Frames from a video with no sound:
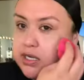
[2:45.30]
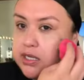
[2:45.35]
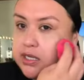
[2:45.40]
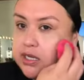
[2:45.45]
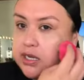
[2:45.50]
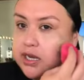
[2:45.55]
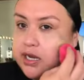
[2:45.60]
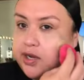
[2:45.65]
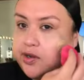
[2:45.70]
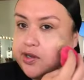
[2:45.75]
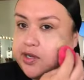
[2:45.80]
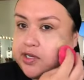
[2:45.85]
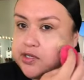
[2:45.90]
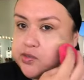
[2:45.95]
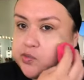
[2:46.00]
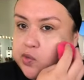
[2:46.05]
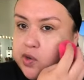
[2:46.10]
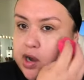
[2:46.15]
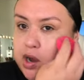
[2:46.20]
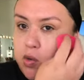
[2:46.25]
the areas
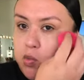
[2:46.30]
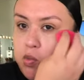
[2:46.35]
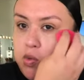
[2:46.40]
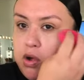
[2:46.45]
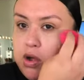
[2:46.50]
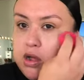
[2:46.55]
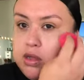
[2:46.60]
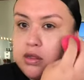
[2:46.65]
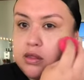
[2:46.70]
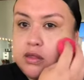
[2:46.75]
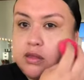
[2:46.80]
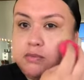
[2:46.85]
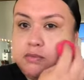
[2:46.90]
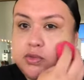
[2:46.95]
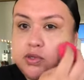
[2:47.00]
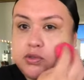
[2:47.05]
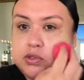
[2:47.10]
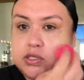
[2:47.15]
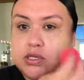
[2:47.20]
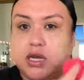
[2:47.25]
where I want the
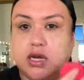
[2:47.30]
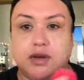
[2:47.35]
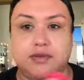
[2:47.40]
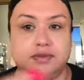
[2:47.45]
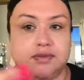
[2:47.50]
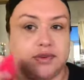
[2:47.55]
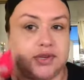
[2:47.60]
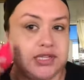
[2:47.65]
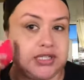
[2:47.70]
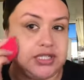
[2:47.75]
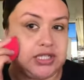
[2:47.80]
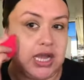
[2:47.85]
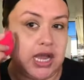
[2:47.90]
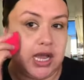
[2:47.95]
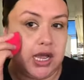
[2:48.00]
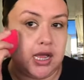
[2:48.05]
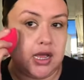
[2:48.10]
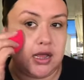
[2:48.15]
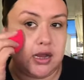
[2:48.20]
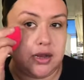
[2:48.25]
most coverage
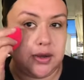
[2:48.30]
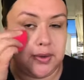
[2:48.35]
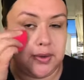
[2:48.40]
at.